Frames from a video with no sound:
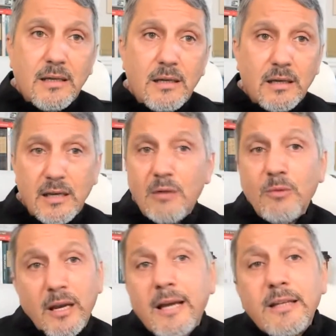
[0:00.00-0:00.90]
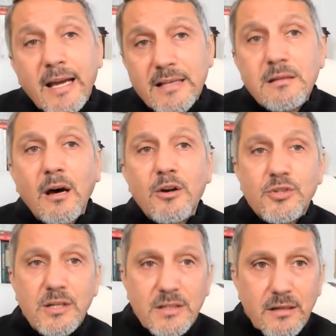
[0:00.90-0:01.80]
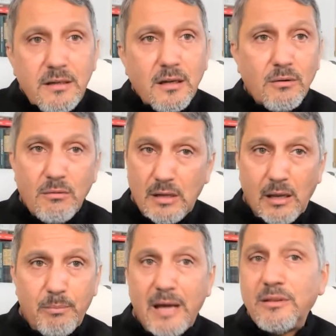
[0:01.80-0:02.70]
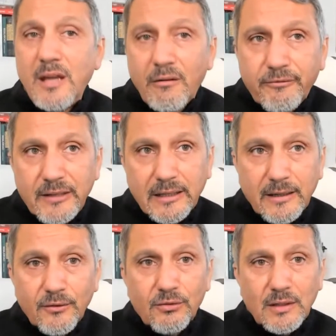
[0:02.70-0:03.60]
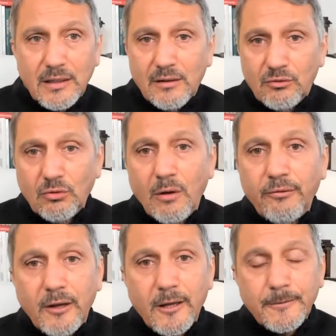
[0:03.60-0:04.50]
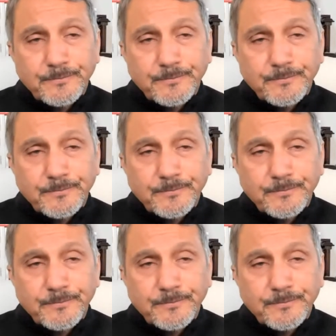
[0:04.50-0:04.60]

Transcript: again, we could ask the Argentinian about their feelings. And so far,